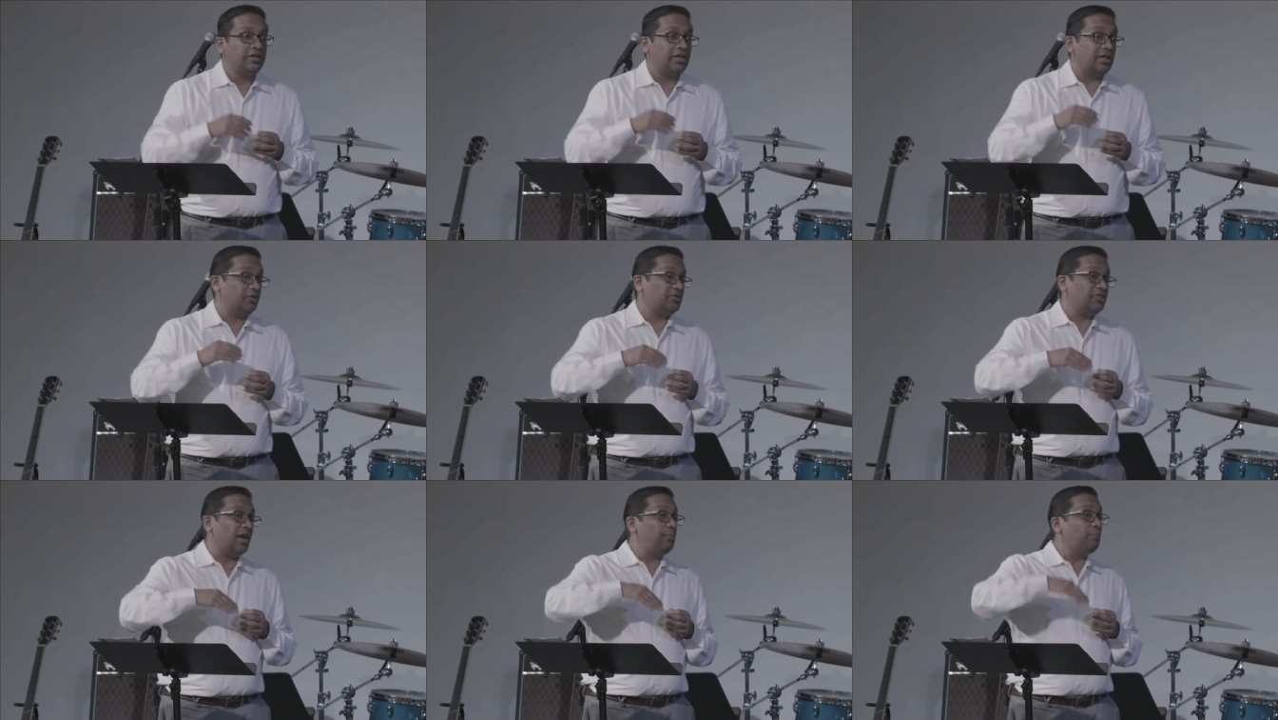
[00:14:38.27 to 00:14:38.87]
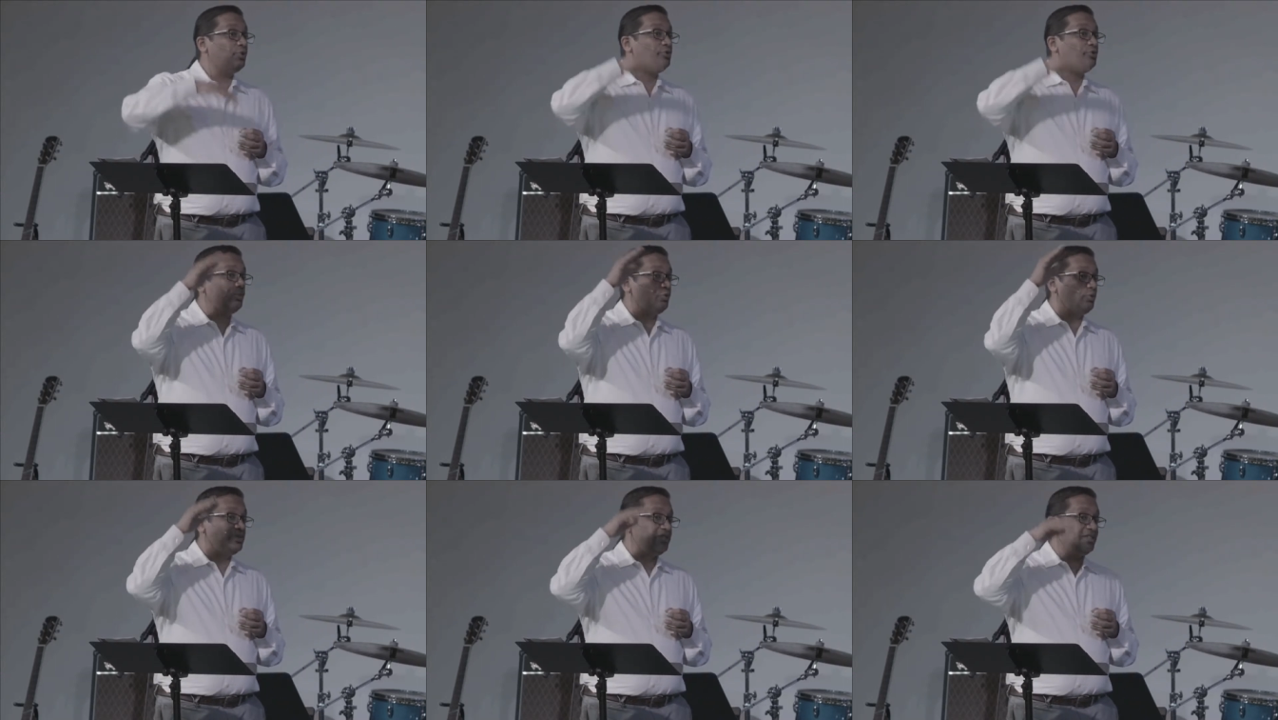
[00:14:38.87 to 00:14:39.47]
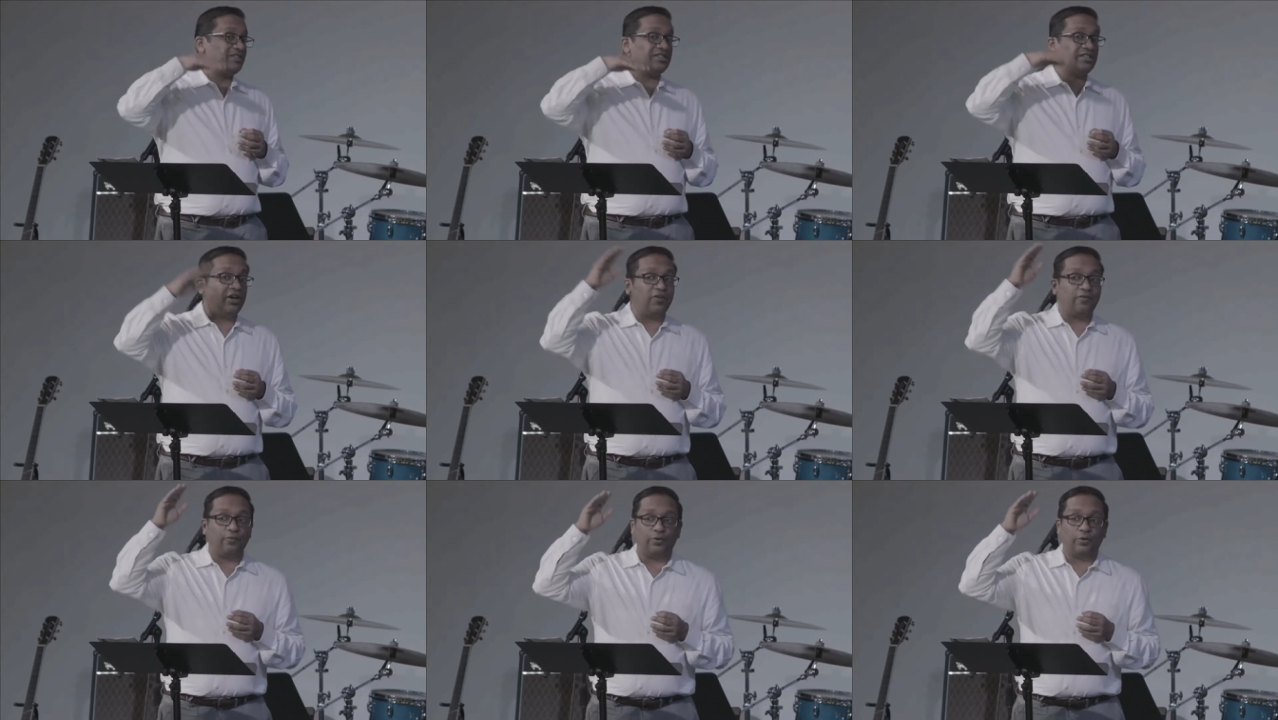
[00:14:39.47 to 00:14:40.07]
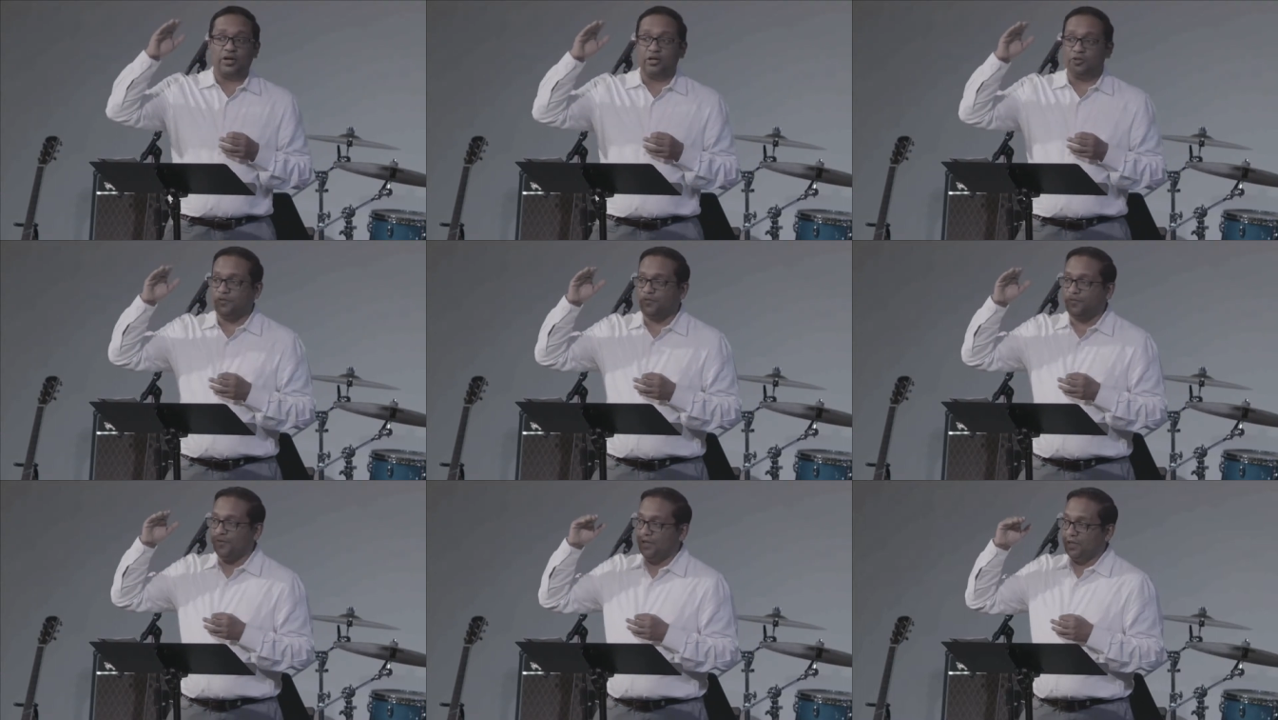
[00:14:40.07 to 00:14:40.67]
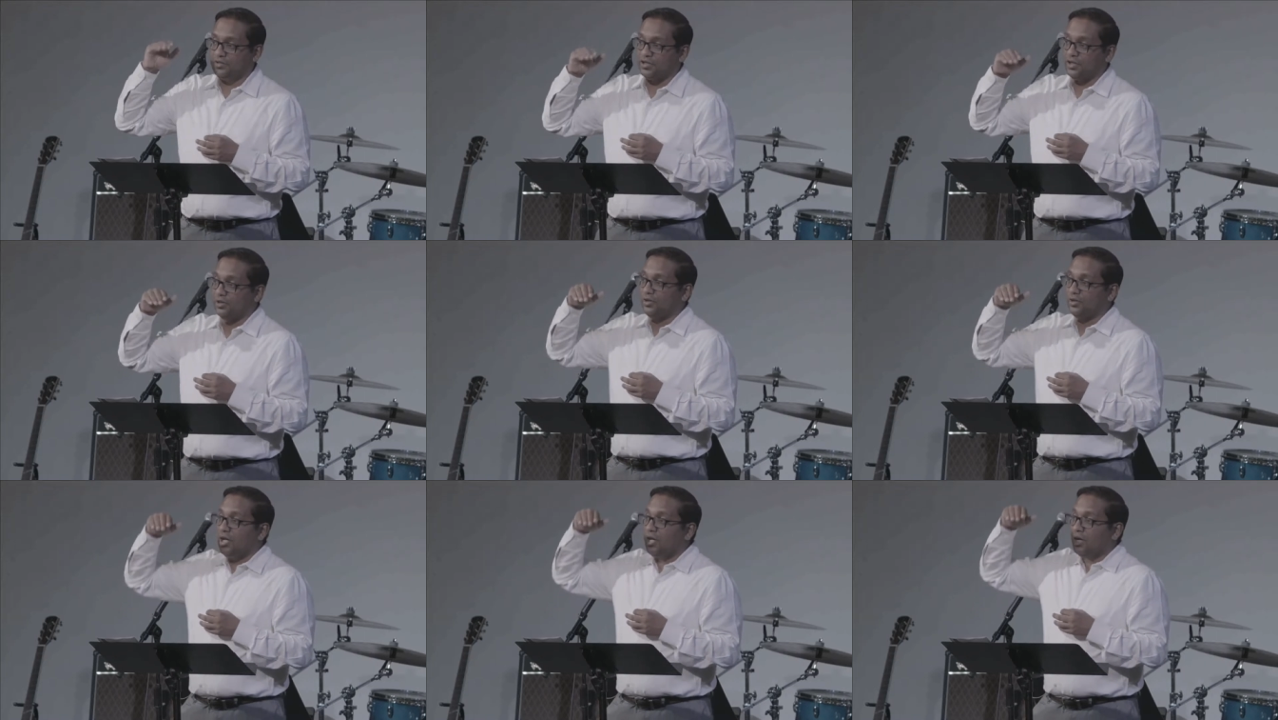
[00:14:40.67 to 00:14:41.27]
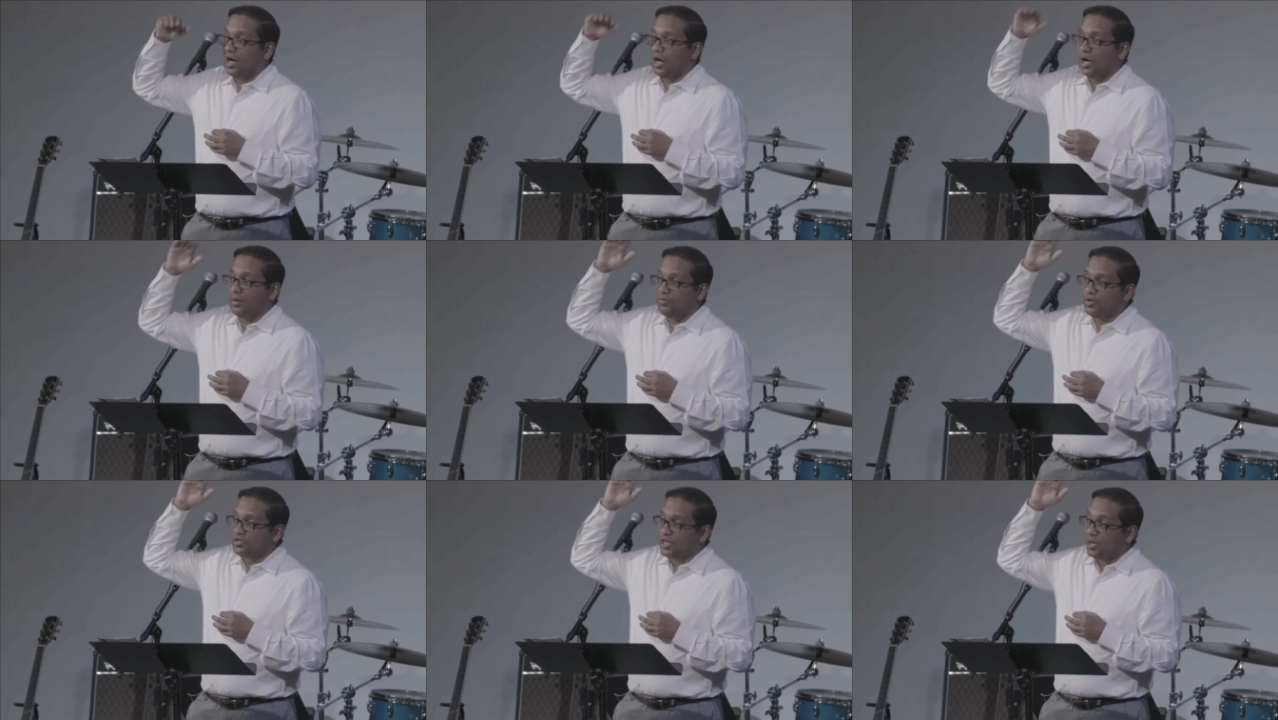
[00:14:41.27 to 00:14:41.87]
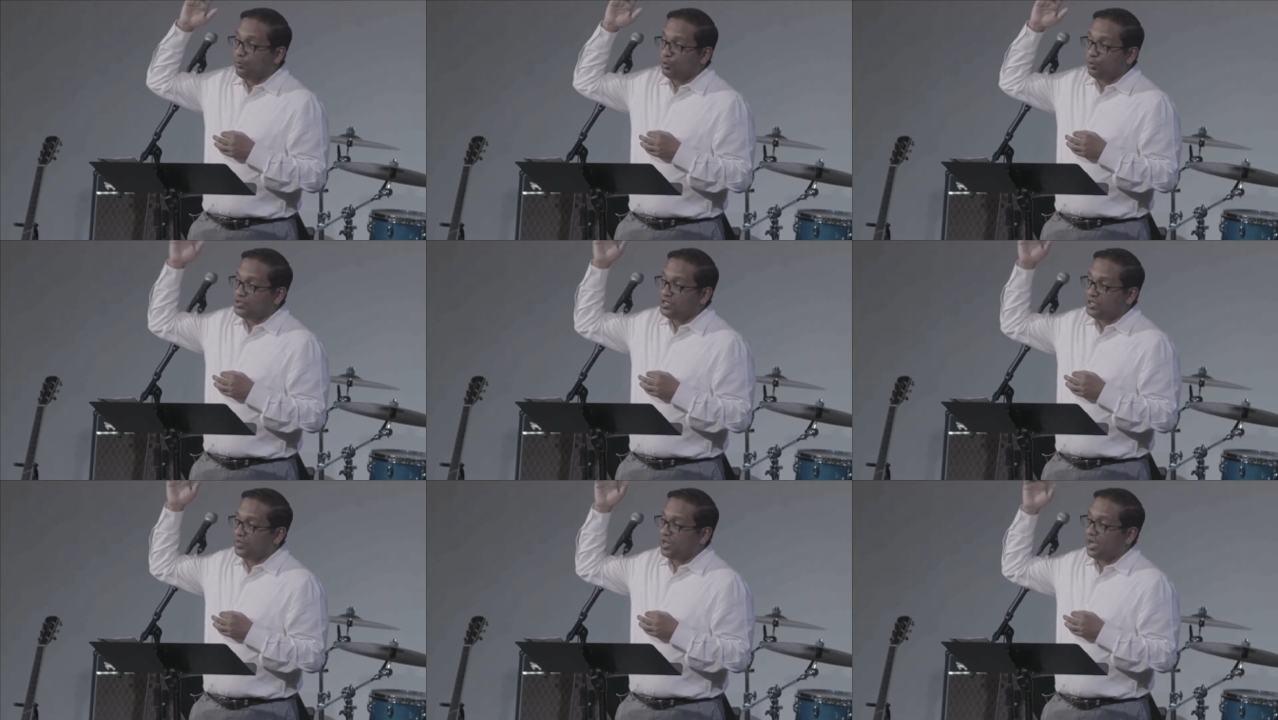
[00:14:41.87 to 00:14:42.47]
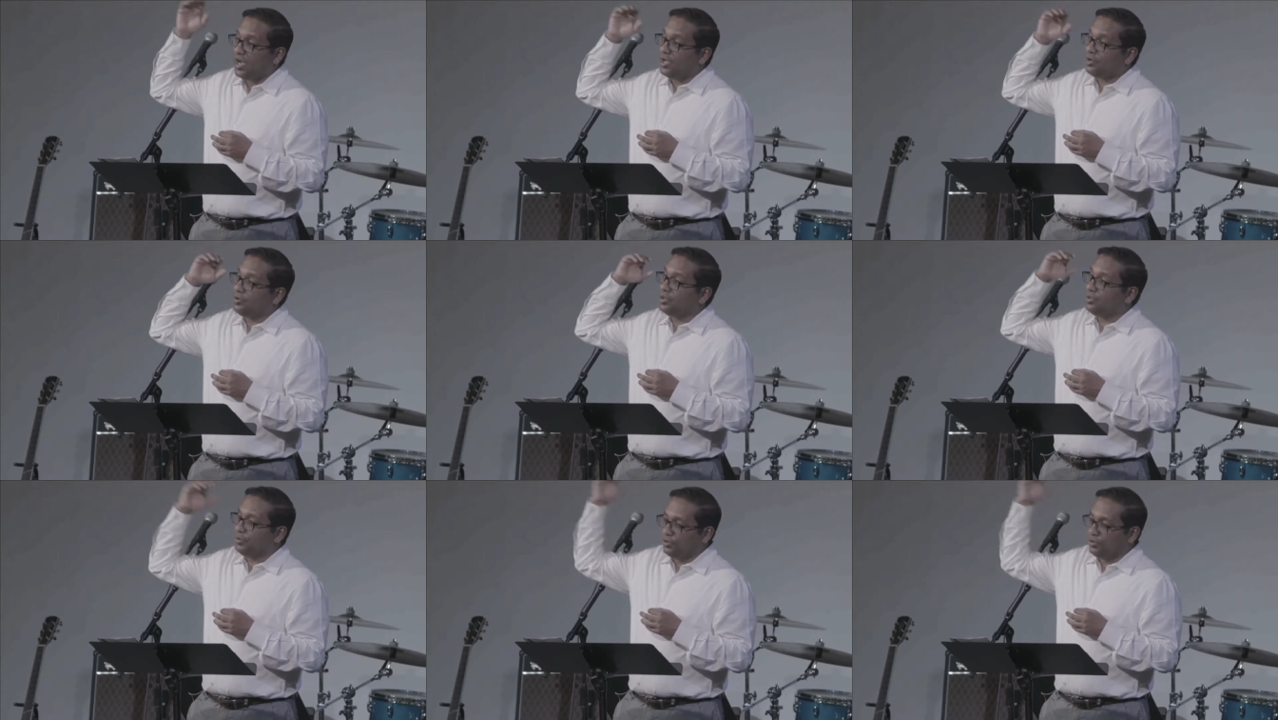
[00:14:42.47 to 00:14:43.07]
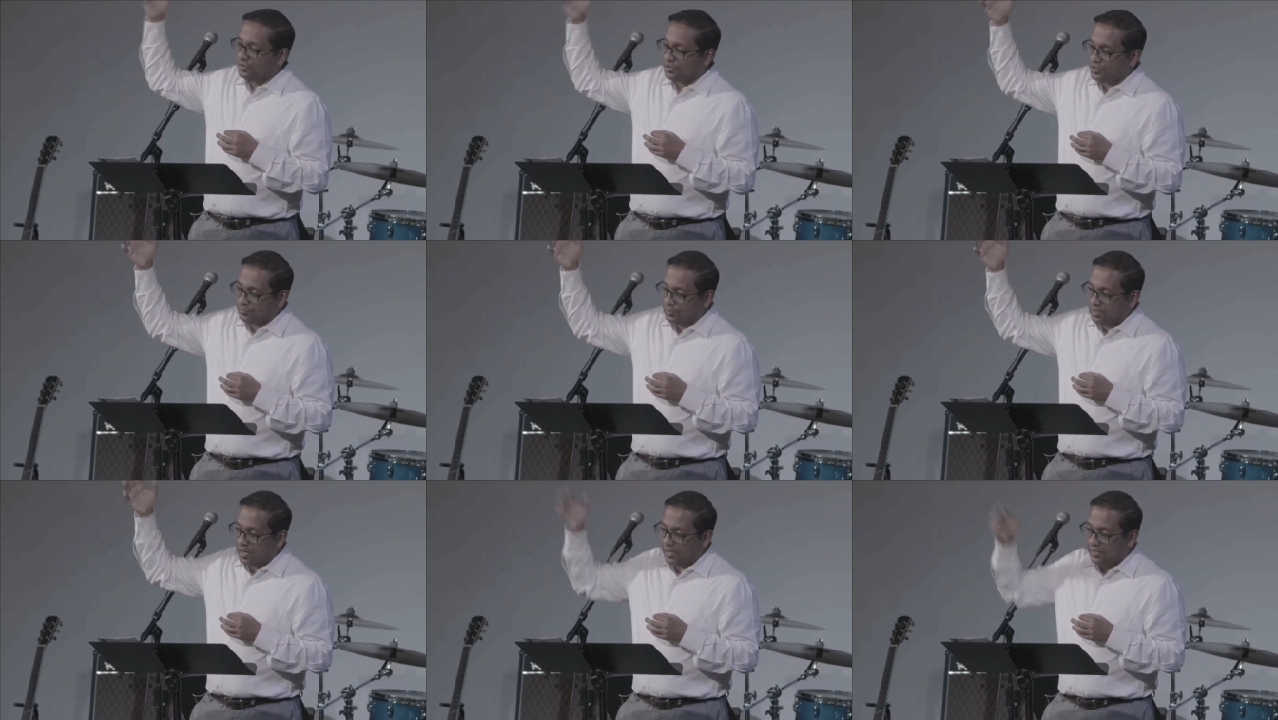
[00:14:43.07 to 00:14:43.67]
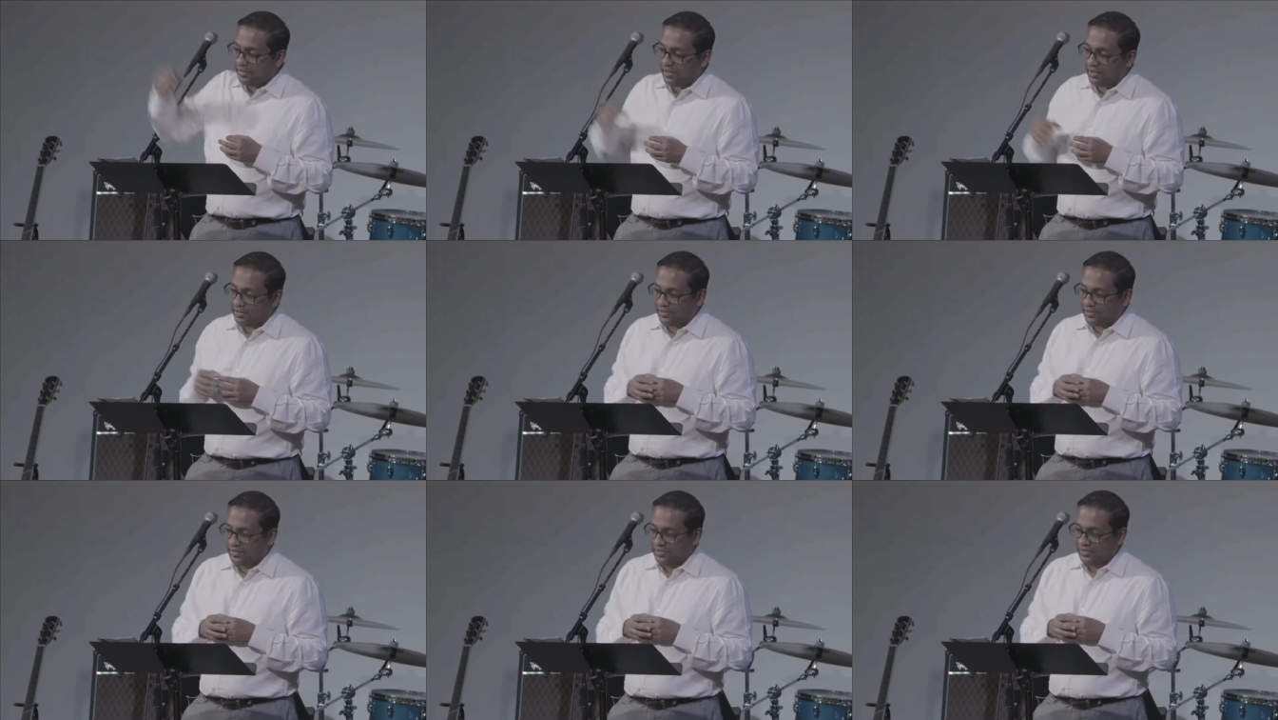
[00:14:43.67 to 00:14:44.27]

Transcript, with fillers: Now, the temple doors itself were 100 feet, so um, the temple was even higher, and the menorahs were high there.